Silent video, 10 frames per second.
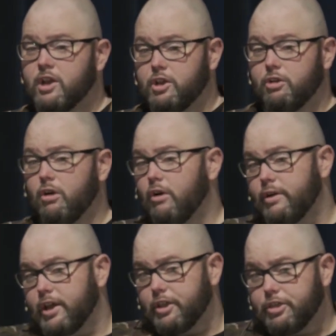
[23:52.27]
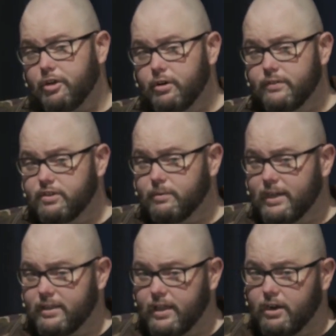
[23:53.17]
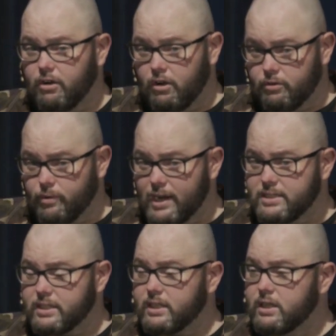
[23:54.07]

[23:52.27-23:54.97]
You're already a third of the way there on raising